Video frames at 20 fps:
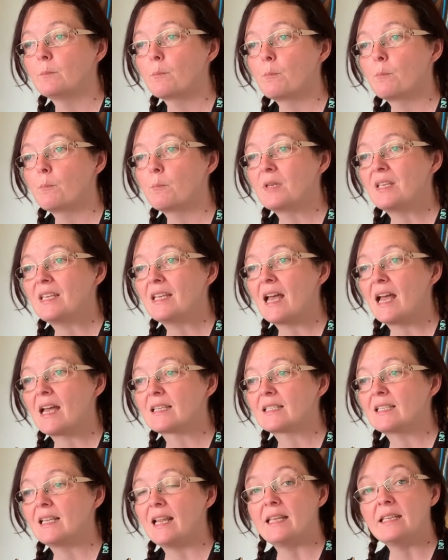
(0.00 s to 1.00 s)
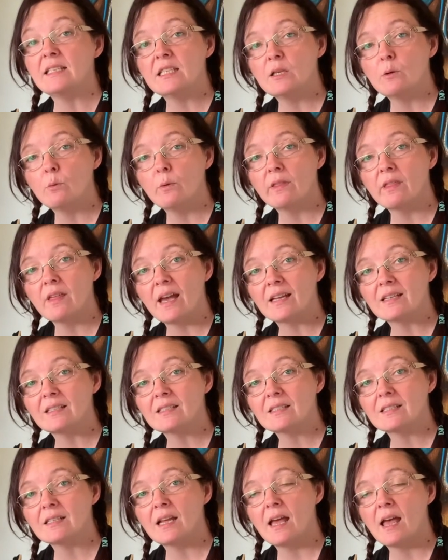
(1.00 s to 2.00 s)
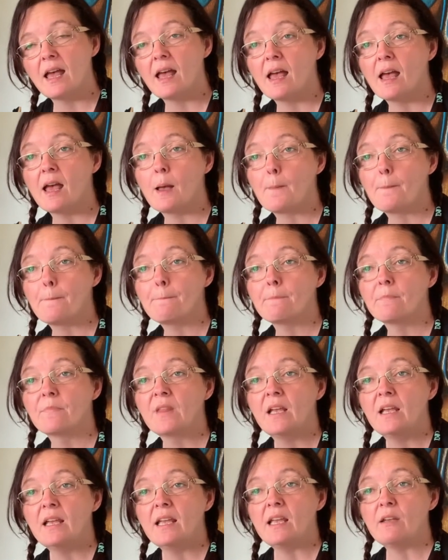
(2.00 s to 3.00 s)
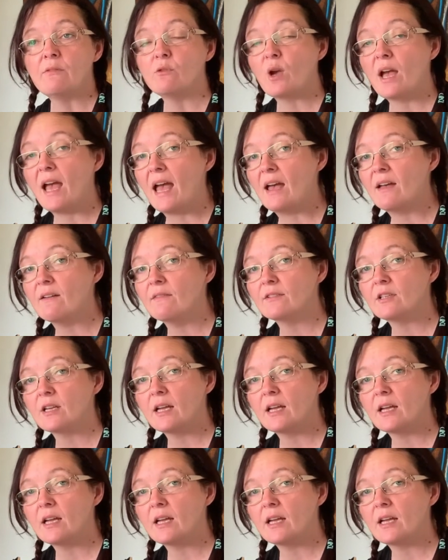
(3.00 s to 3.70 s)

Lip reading: be as lazy with that. If you have